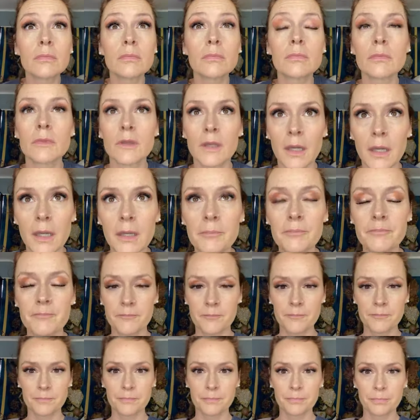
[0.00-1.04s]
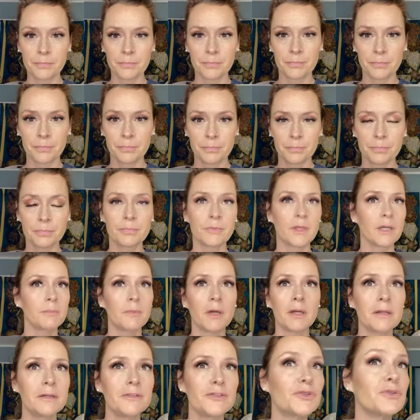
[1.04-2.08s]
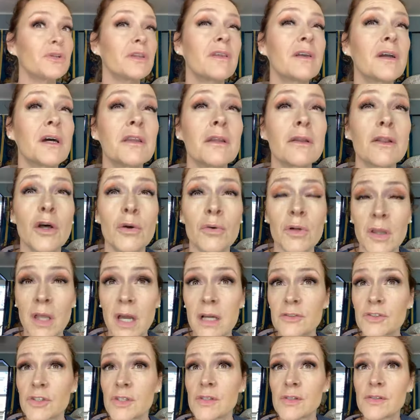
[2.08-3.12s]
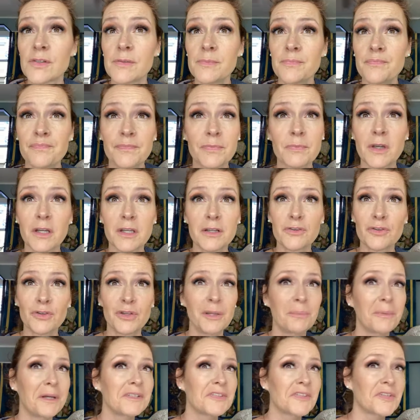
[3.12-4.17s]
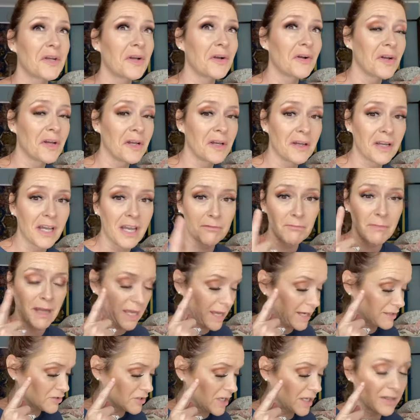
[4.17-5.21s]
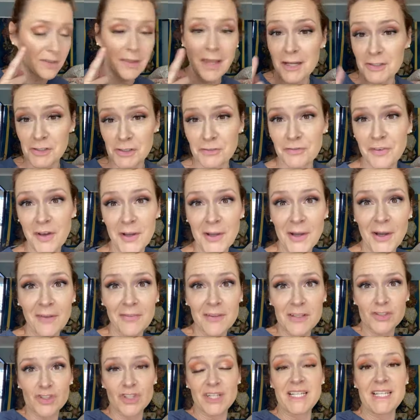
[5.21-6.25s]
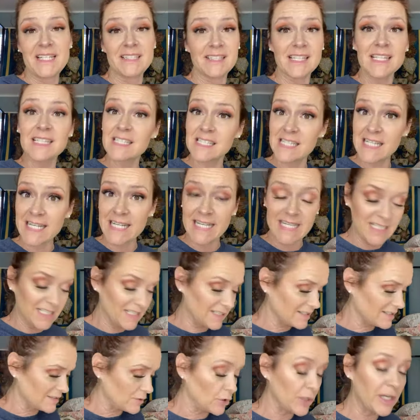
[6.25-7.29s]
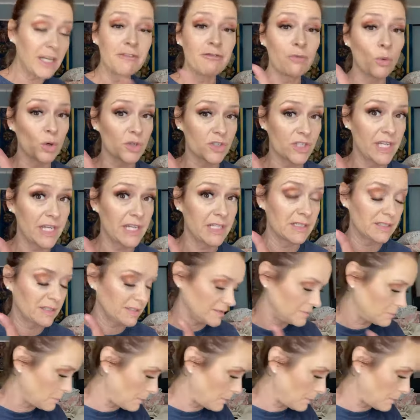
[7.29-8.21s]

Okay? I'm not gonna do anything on the lower lashes. I'm not gonna do any mascara. I have my hashtag lashes on. These are E16s, or E14s.